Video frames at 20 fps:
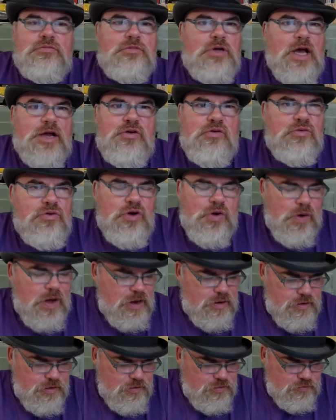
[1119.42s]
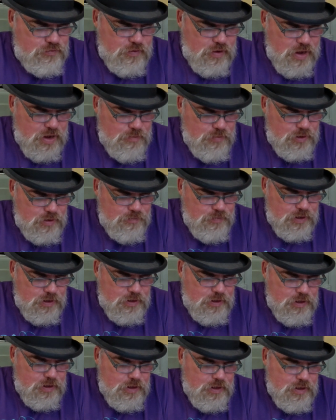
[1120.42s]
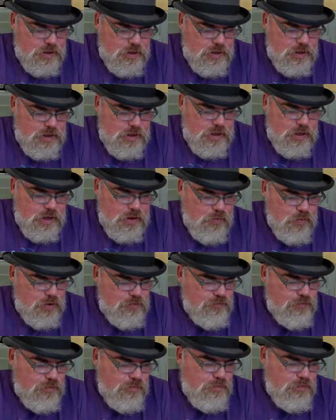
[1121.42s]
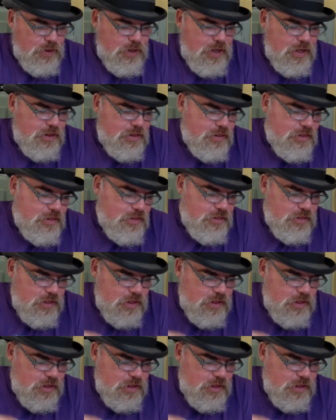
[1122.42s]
I don't know how to describe it, but it went from being